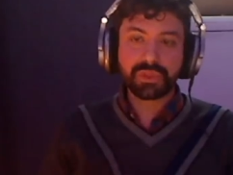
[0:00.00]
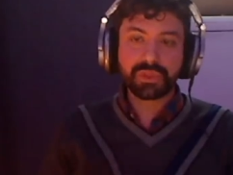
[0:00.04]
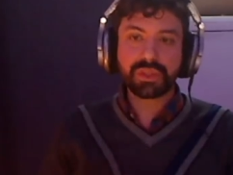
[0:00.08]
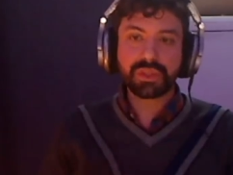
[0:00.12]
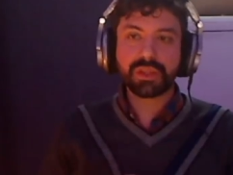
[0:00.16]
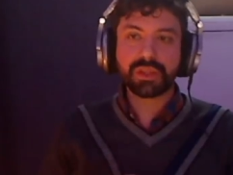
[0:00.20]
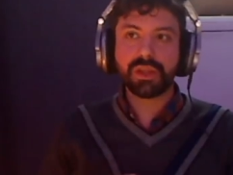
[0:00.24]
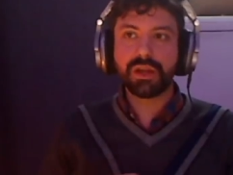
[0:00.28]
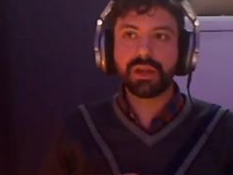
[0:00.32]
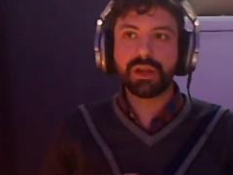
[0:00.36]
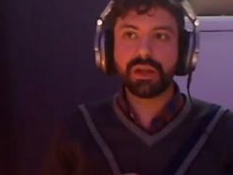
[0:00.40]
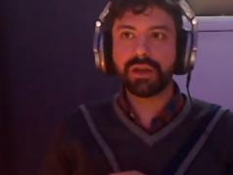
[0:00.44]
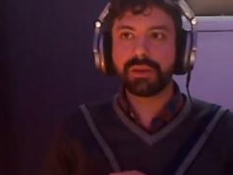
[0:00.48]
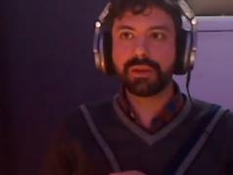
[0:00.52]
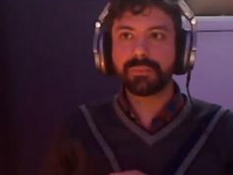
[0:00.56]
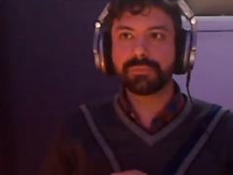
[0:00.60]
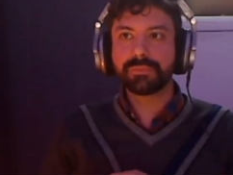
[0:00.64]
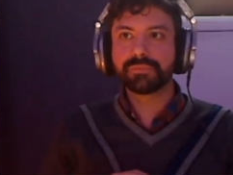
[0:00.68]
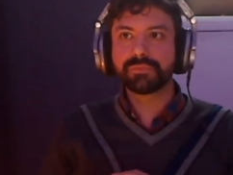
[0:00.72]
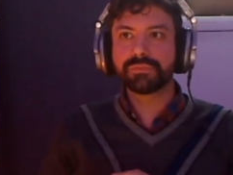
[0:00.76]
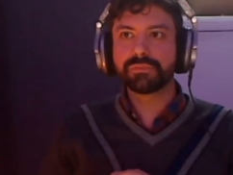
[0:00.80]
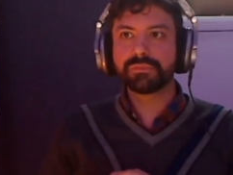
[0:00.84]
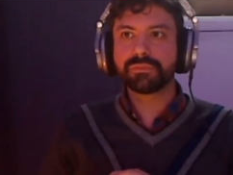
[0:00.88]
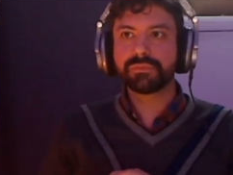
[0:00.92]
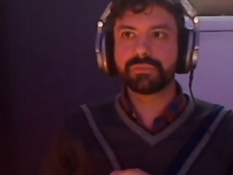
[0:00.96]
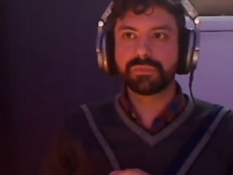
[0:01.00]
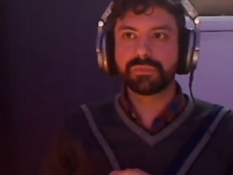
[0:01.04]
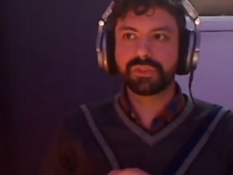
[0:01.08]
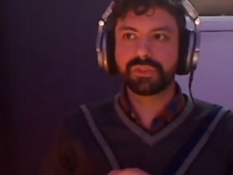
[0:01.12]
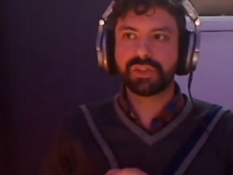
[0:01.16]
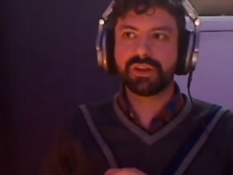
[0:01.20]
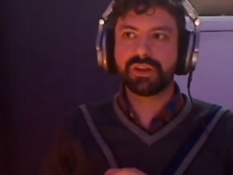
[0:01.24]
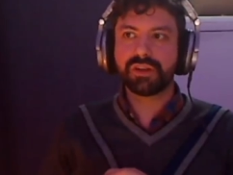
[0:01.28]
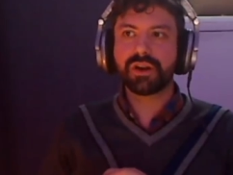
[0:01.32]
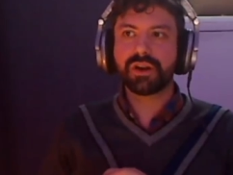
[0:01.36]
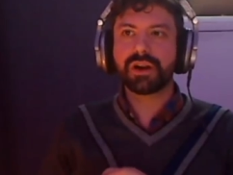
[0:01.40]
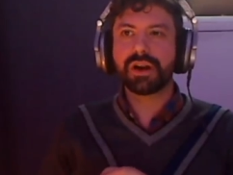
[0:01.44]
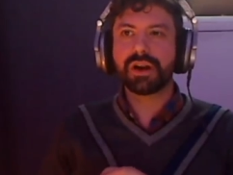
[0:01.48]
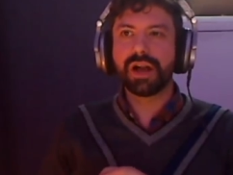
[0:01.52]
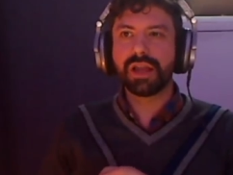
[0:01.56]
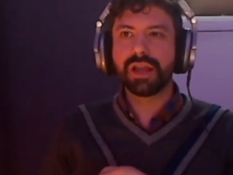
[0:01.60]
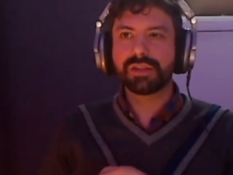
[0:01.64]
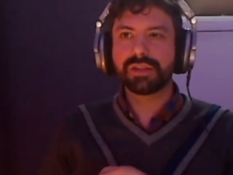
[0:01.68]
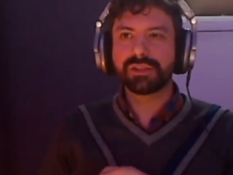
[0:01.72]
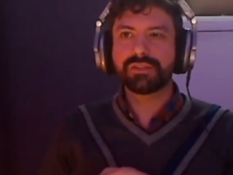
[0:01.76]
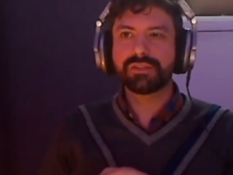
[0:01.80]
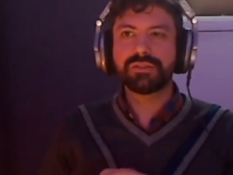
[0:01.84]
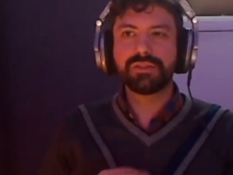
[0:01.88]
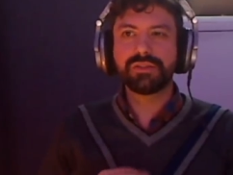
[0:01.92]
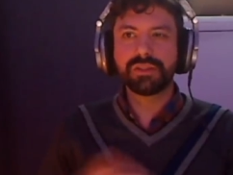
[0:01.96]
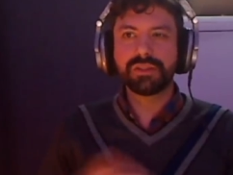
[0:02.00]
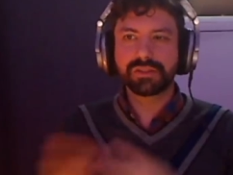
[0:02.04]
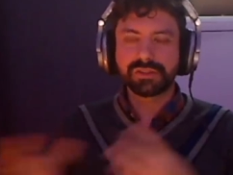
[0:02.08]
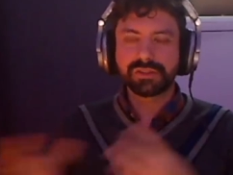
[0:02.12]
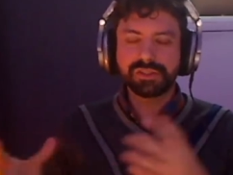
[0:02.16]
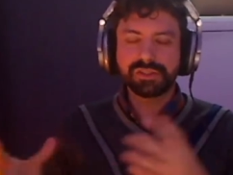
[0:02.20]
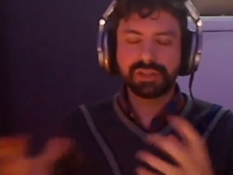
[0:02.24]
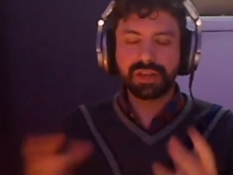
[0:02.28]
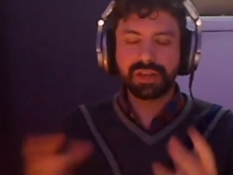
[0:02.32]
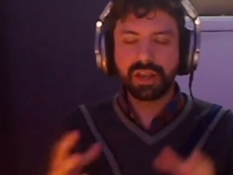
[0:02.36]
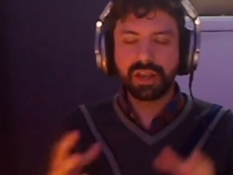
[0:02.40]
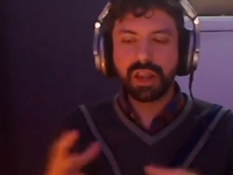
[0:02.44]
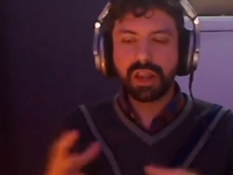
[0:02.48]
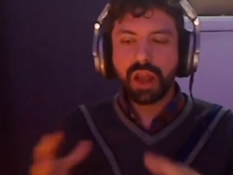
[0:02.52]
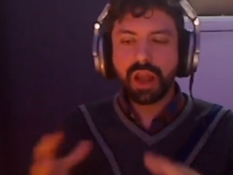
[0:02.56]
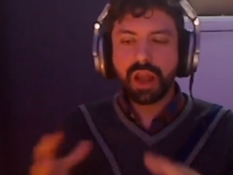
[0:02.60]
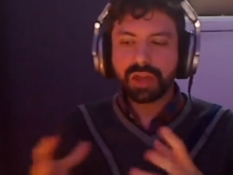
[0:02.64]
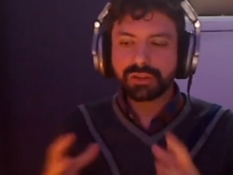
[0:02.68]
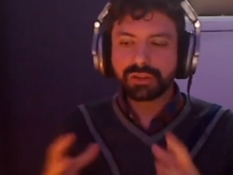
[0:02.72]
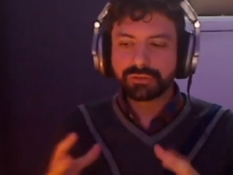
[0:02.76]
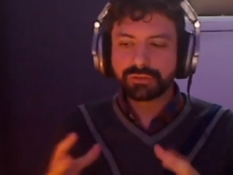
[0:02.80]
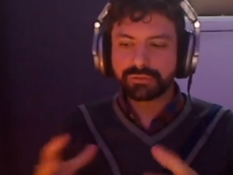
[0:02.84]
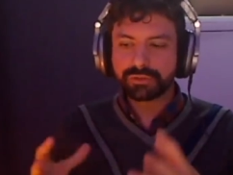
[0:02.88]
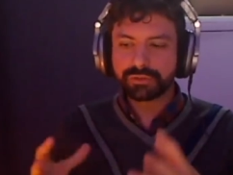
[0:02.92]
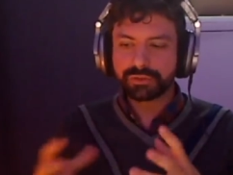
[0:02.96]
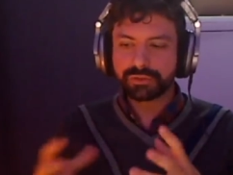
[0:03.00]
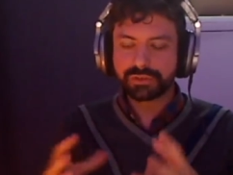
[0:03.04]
um, there are a, there is a lot of